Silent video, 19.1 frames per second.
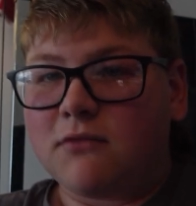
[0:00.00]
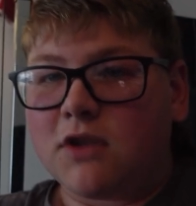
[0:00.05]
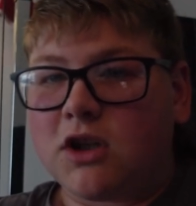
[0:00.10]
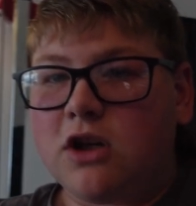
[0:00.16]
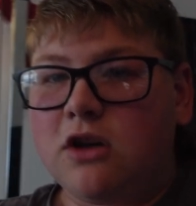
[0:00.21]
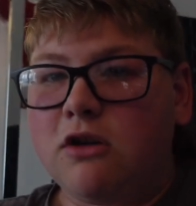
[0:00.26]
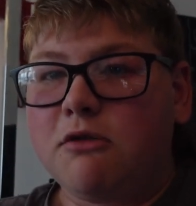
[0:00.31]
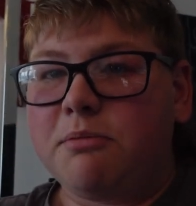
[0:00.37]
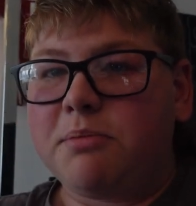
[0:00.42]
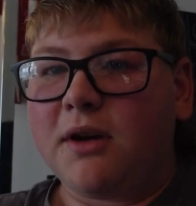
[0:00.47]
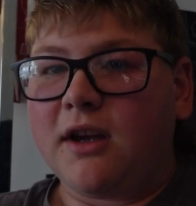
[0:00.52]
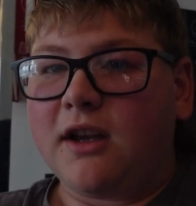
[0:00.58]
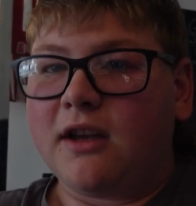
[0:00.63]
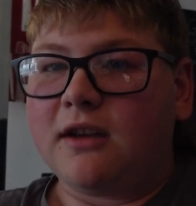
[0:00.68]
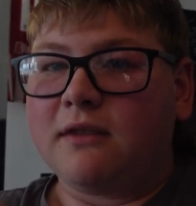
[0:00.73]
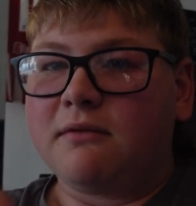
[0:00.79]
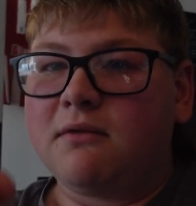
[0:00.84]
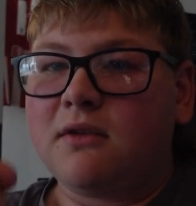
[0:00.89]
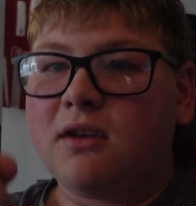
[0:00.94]

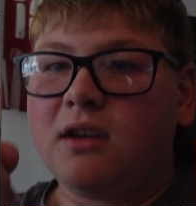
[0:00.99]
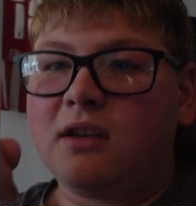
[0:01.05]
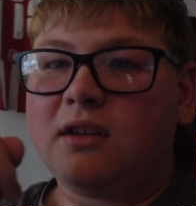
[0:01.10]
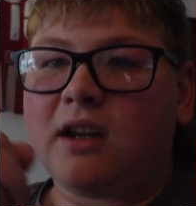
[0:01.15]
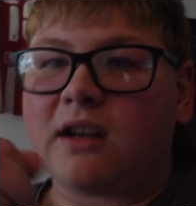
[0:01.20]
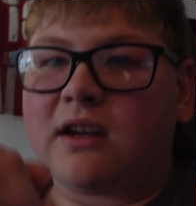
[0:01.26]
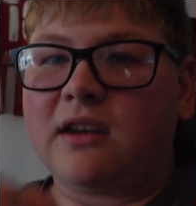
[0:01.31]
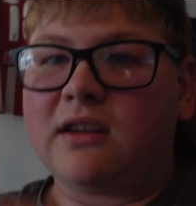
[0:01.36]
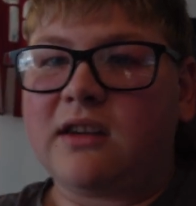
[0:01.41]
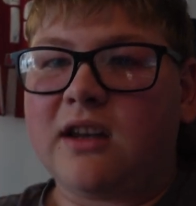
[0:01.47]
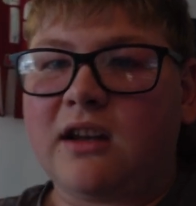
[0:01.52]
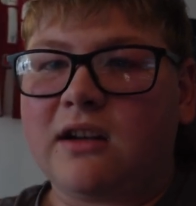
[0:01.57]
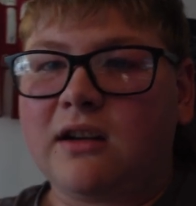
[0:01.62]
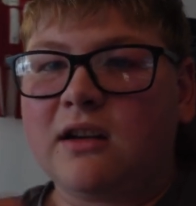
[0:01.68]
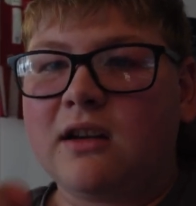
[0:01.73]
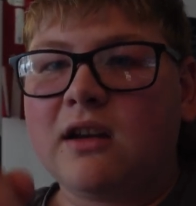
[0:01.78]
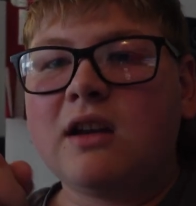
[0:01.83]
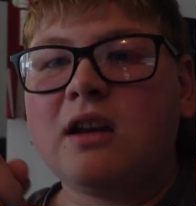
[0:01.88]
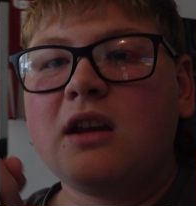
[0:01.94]
Cooper,
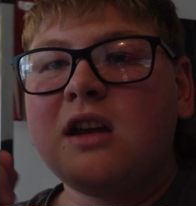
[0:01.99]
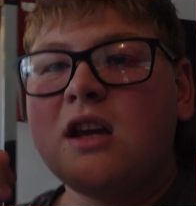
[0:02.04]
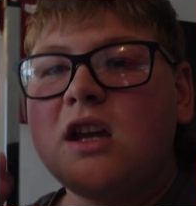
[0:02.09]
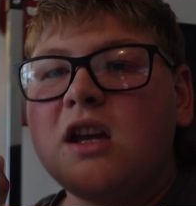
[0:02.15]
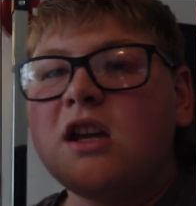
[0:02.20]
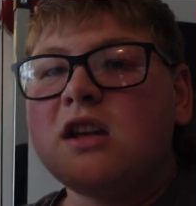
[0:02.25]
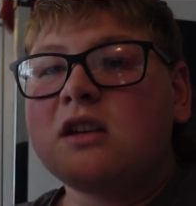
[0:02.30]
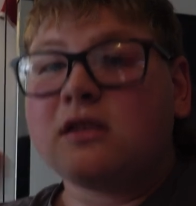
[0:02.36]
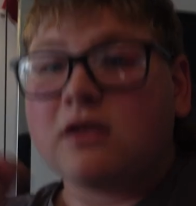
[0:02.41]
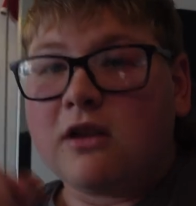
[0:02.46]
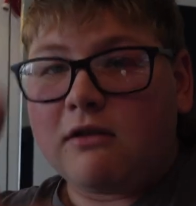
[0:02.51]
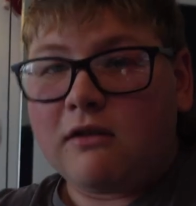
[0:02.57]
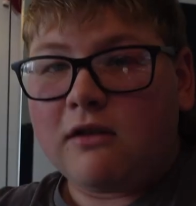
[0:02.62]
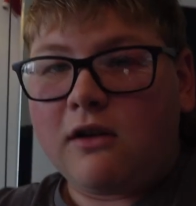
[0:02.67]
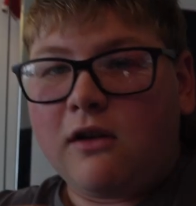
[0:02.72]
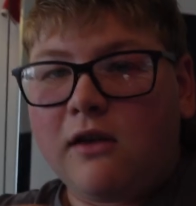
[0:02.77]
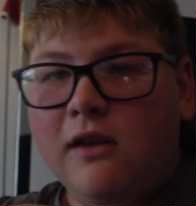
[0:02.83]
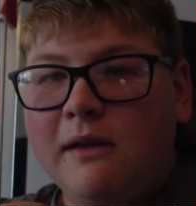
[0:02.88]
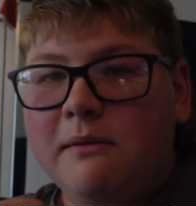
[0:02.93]
Saka-san, new
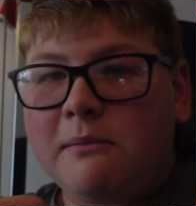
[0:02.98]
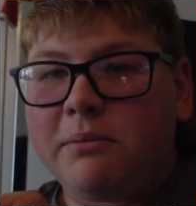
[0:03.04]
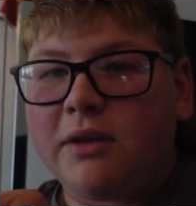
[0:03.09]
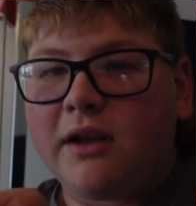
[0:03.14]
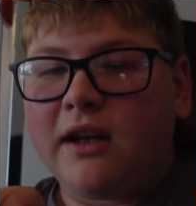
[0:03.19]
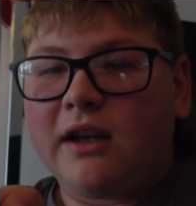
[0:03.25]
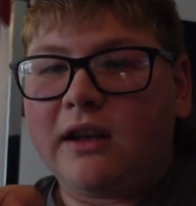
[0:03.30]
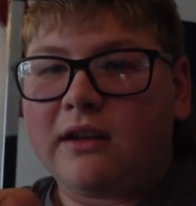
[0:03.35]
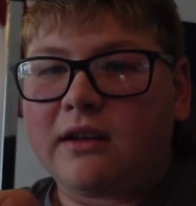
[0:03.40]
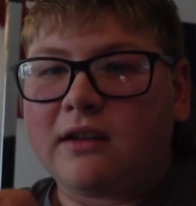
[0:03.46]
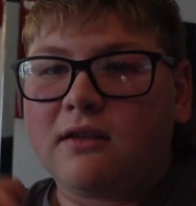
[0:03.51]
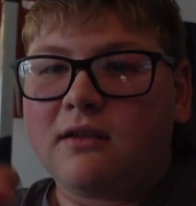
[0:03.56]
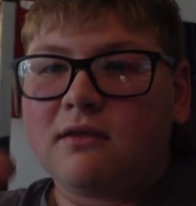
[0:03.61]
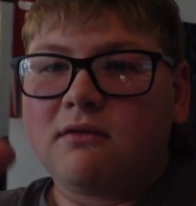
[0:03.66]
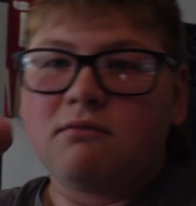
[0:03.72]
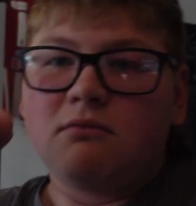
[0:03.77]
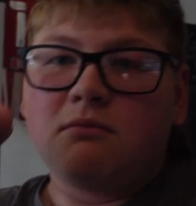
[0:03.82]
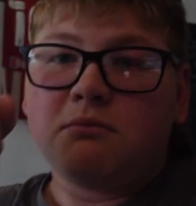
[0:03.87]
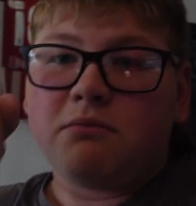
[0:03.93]
all-in players,
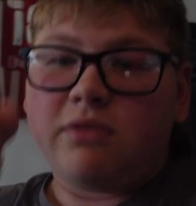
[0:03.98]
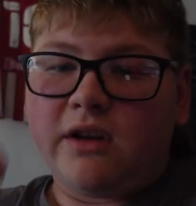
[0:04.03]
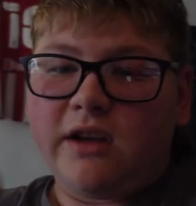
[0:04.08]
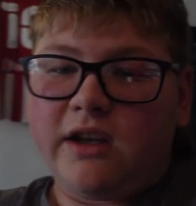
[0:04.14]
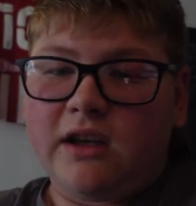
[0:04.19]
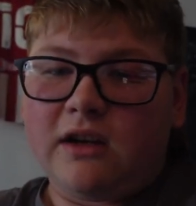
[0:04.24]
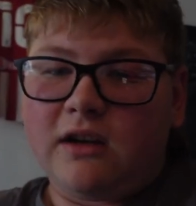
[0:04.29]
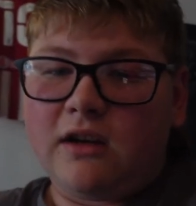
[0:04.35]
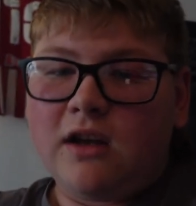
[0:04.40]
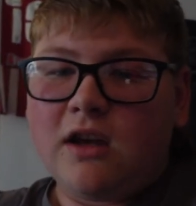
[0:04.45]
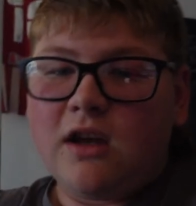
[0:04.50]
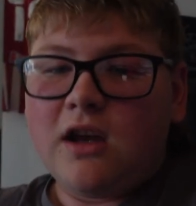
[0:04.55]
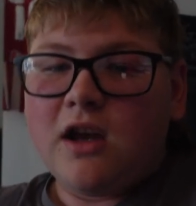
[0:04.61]
brilliant.